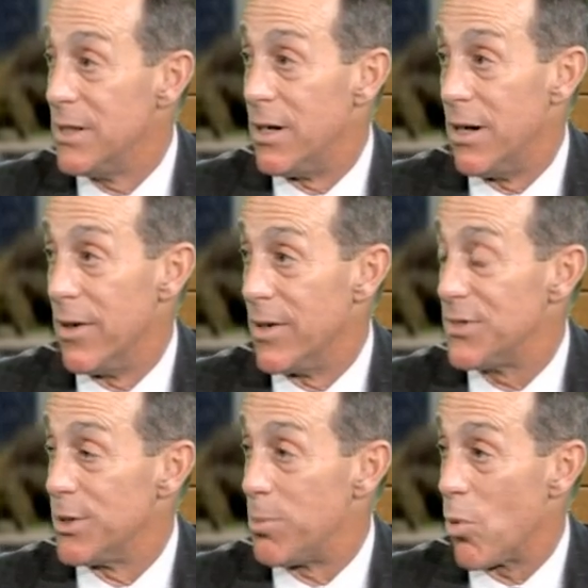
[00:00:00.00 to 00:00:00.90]
that
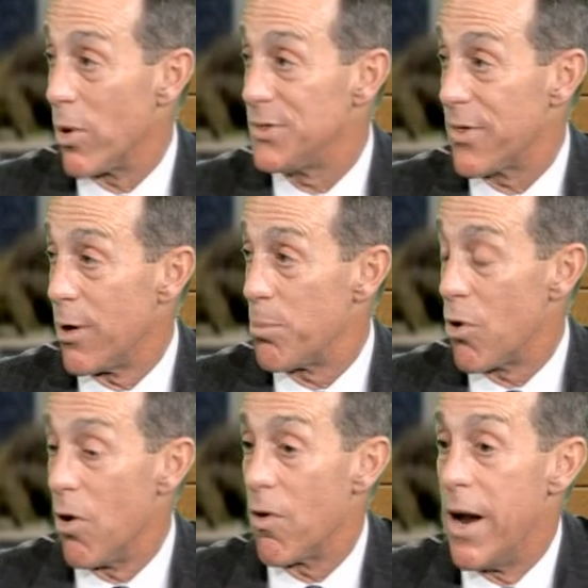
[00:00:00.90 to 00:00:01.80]
supports their
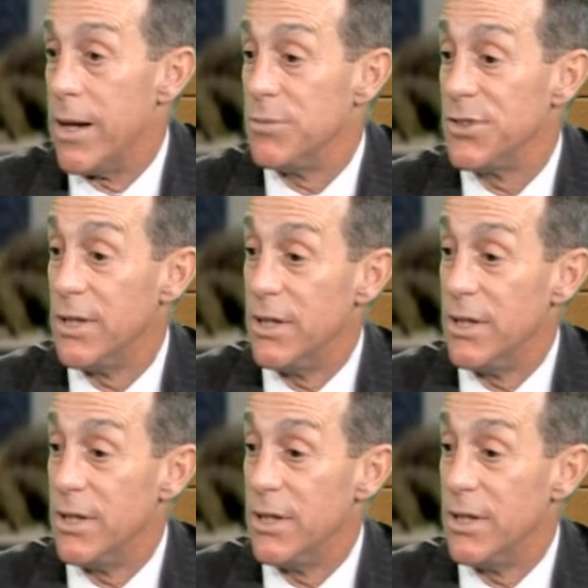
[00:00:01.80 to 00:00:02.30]
programs.